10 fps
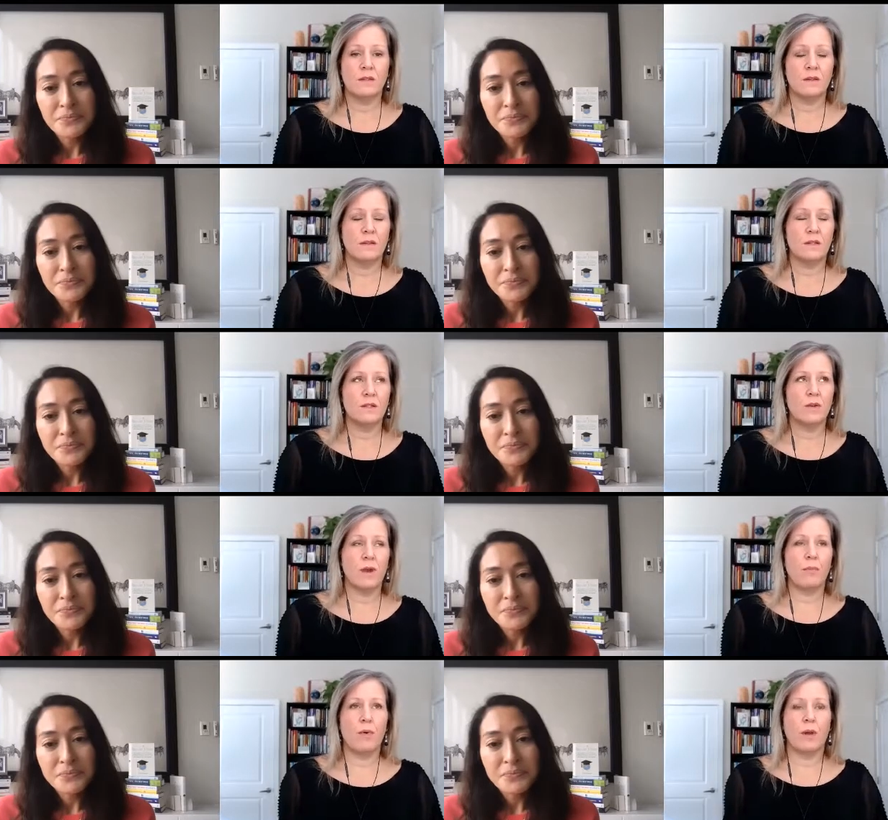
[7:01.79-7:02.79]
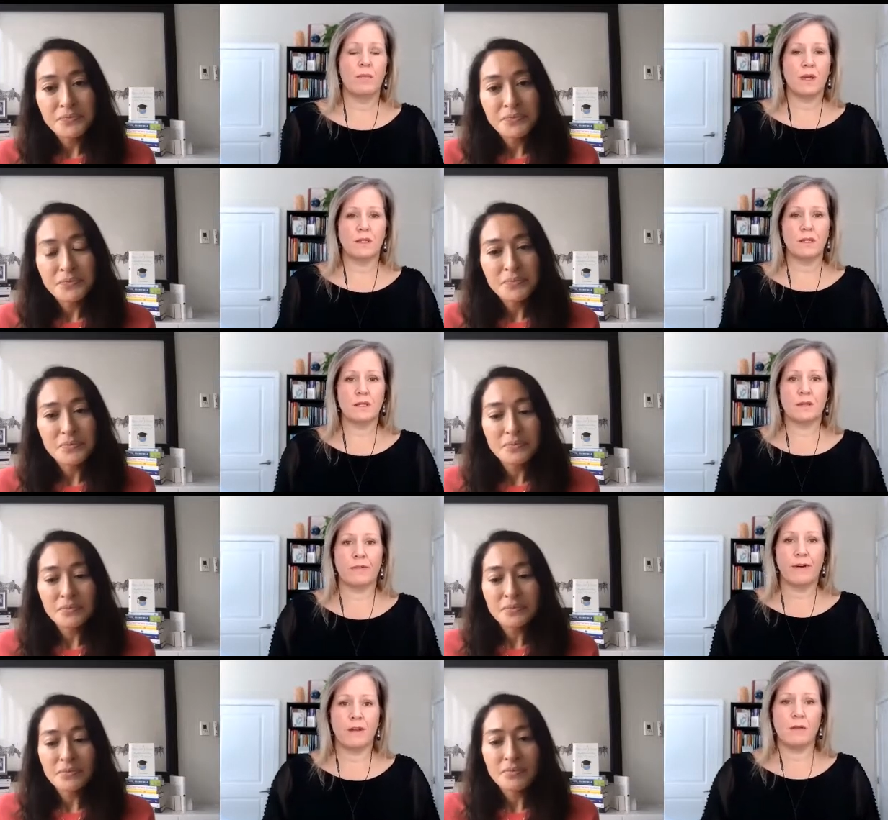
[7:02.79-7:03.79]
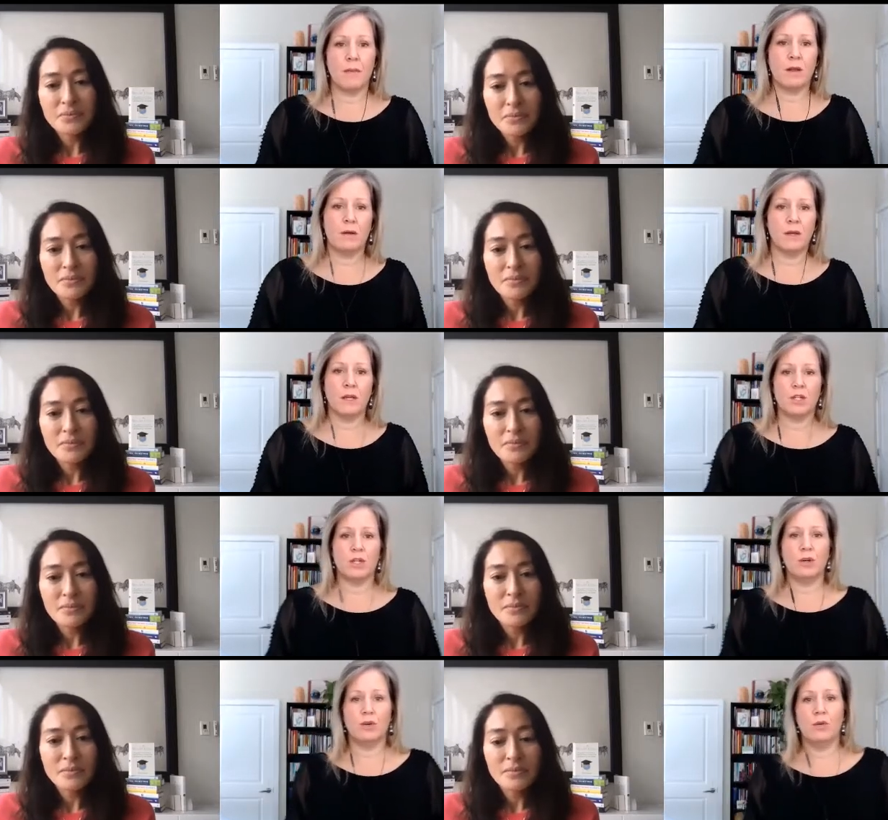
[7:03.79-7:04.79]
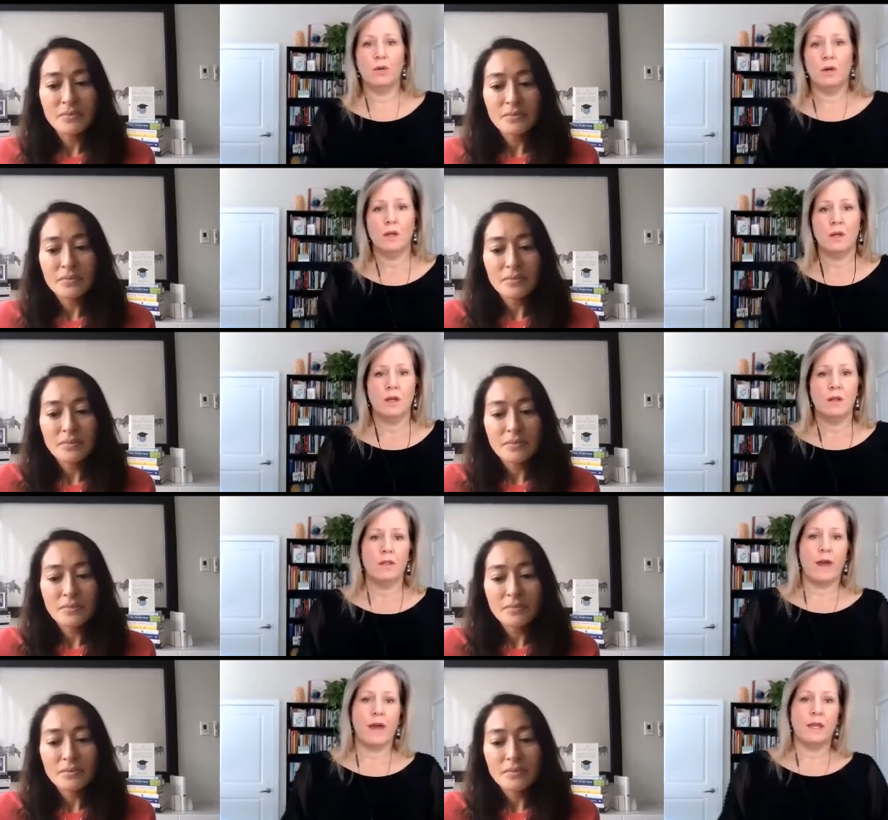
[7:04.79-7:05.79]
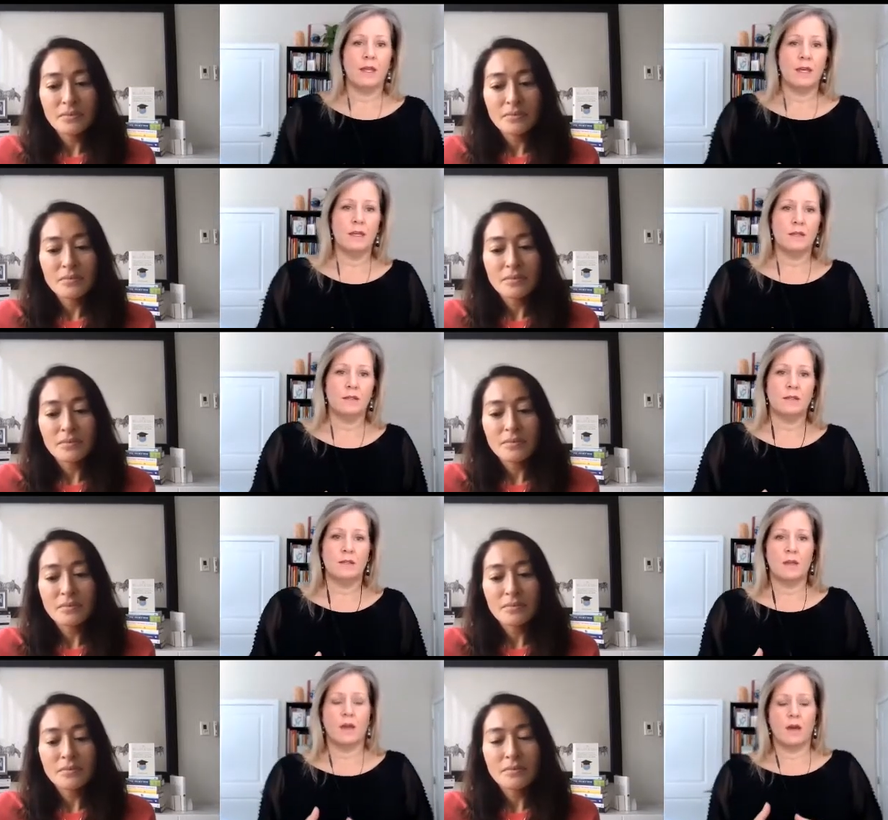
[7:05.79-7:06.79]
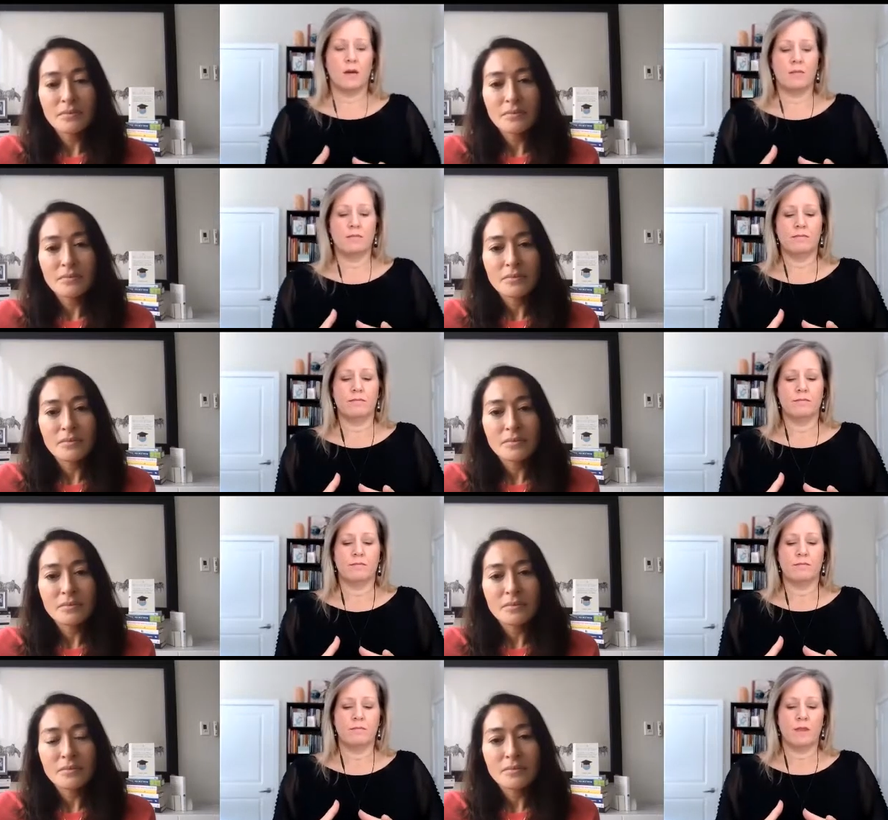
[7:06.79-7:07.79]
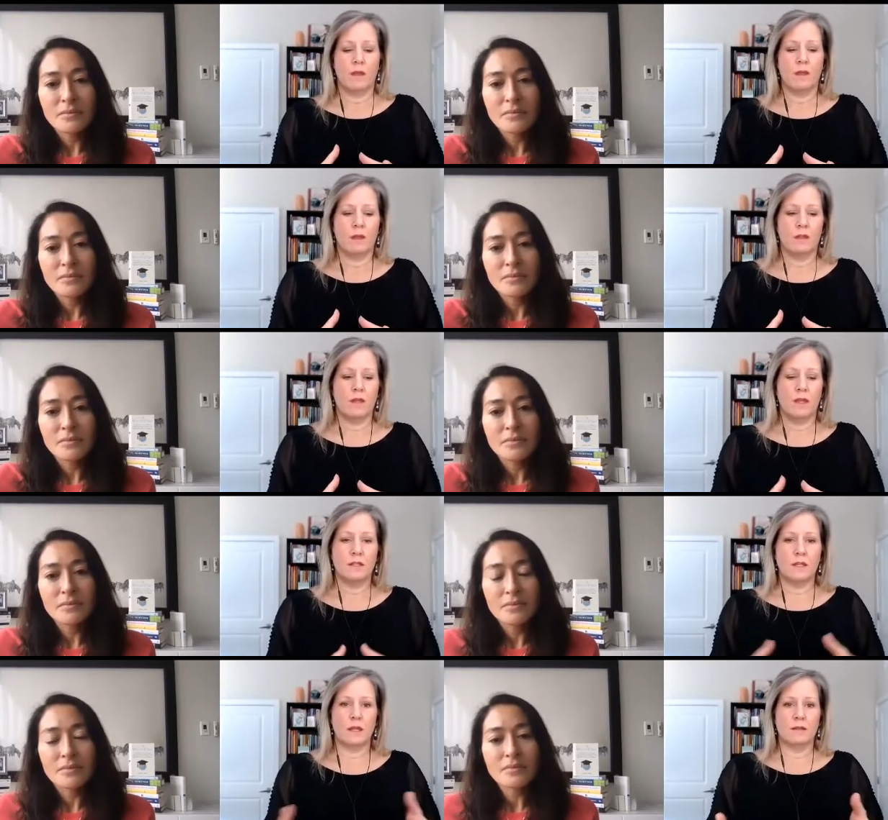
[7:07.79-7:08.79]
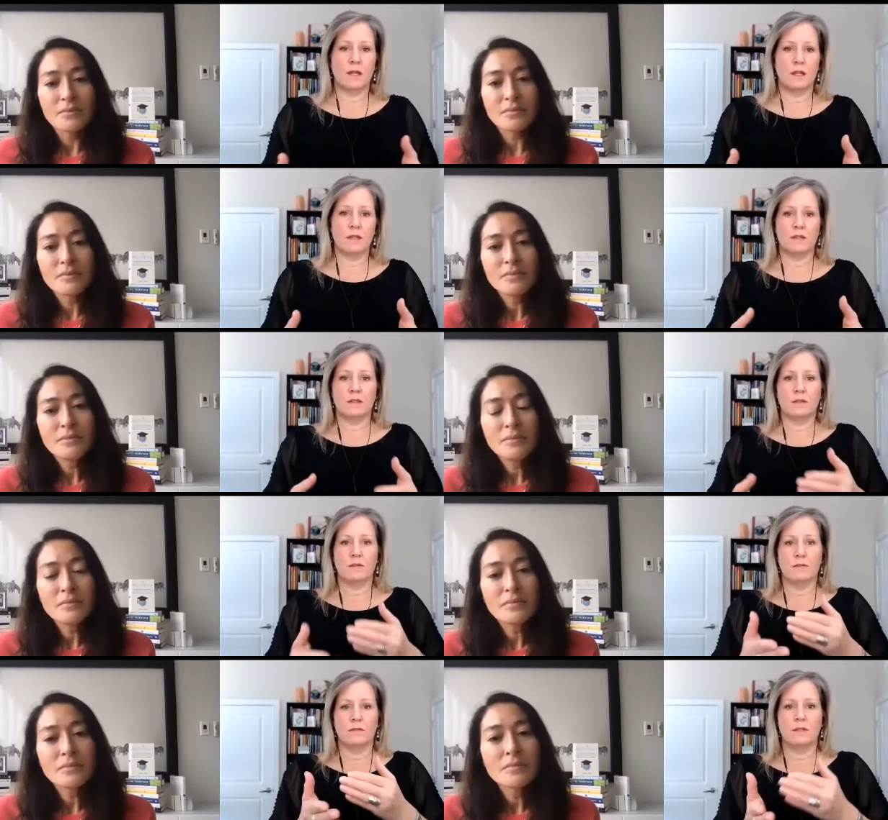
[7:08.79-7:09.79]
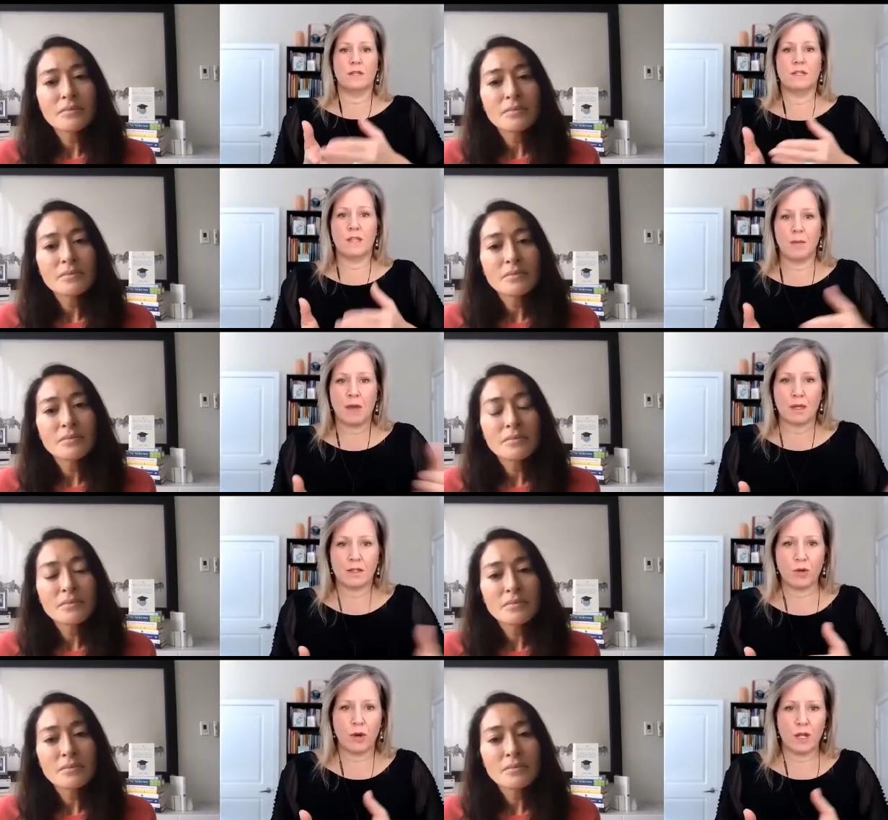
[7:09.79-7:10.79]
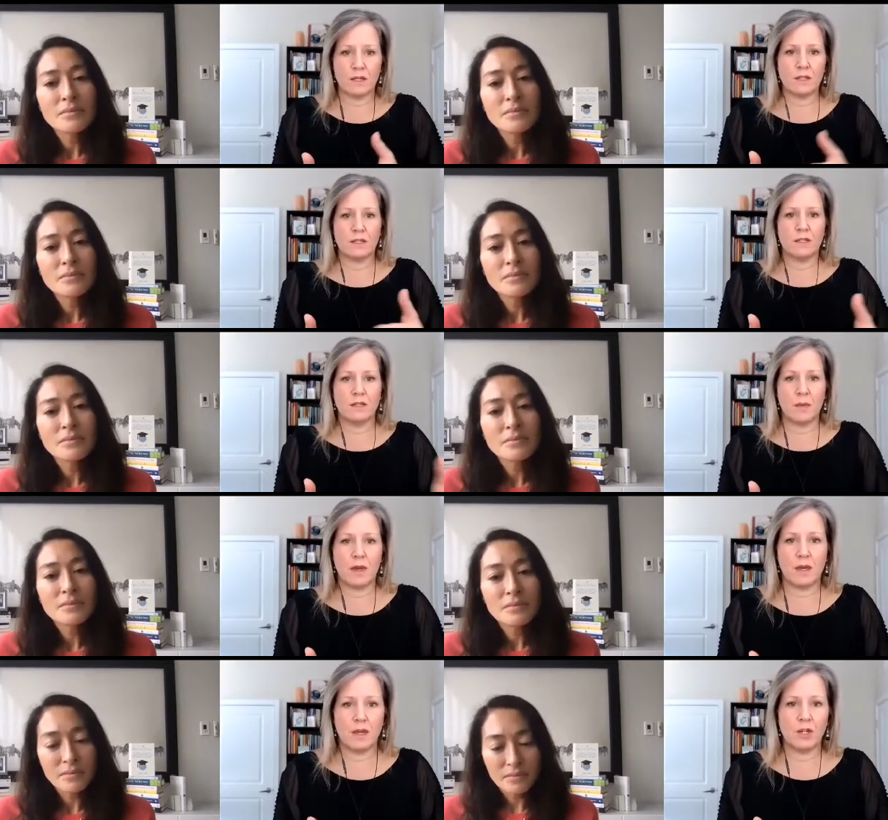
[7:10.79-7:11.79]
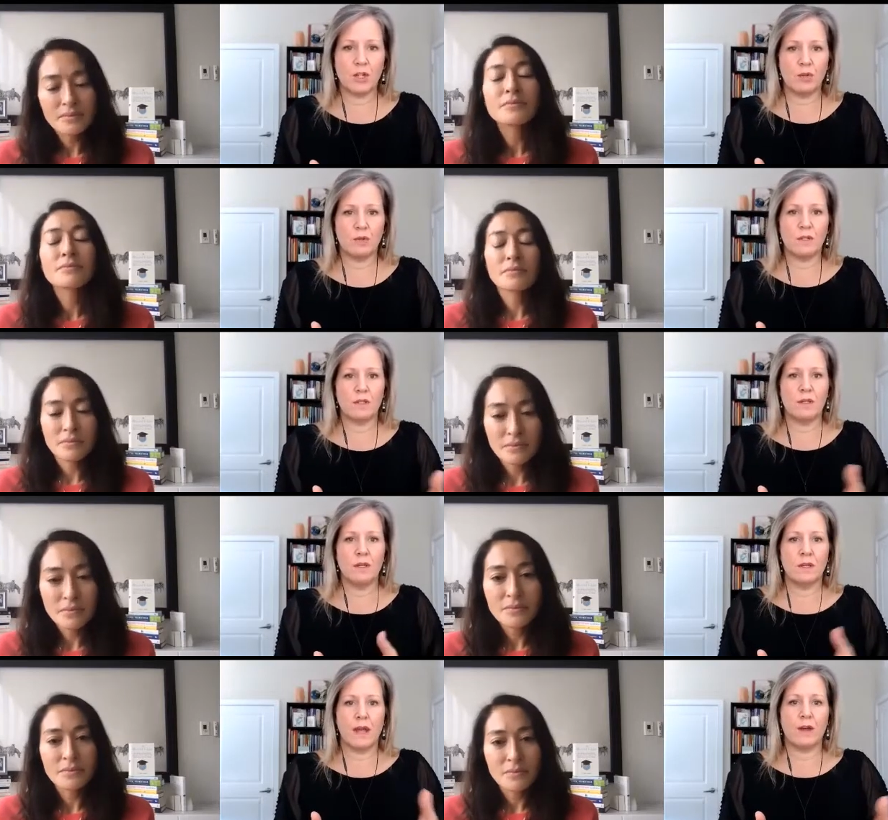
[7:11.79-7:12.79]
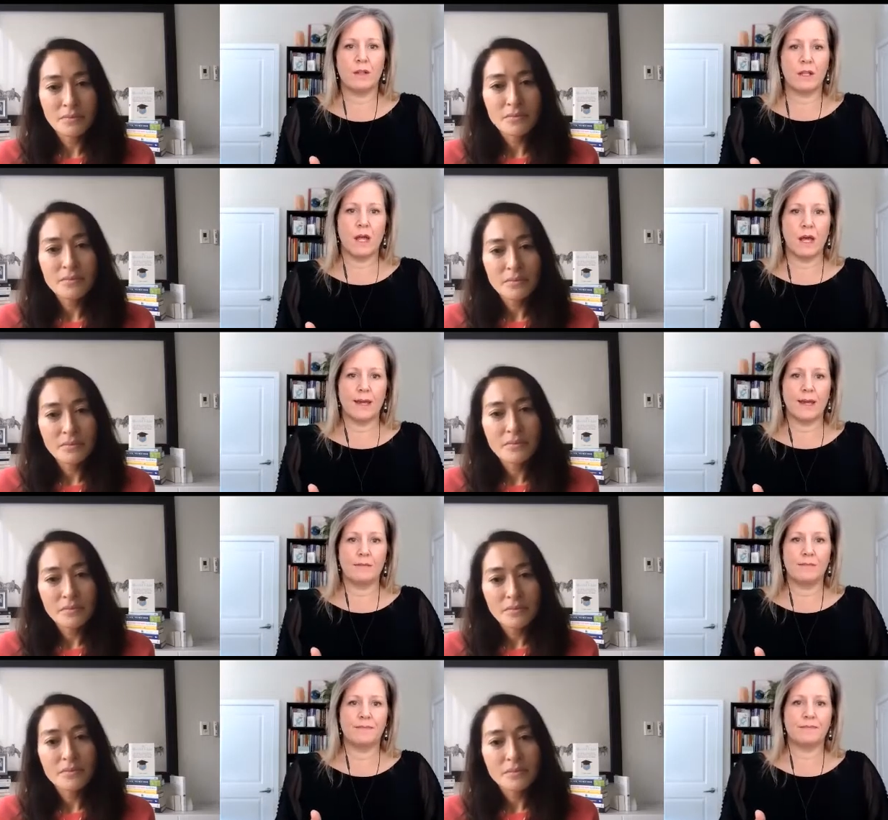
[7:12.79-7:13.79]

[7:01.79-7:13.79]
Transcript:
Speaker 1: it's such a great point because this is a fundamental issue that is um, that is that is systemic it's creating systemic issues down the line